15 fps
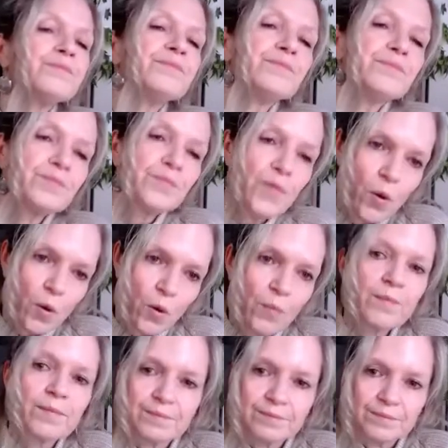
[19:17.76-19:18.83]
No,
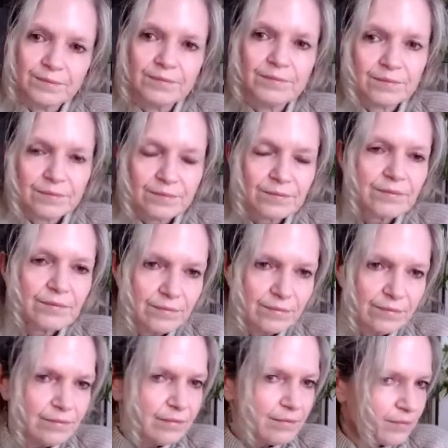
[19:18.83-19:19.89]
because there's some
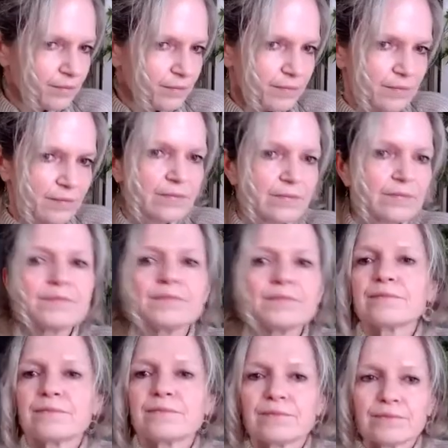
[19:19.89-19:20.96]
wonderful books that
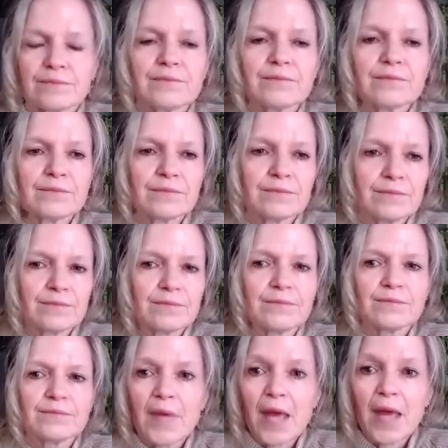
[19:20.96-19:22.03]
are being written.
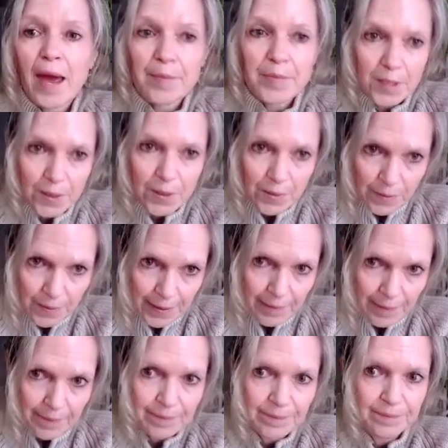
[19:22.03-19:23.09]
Absolutely. But if, if,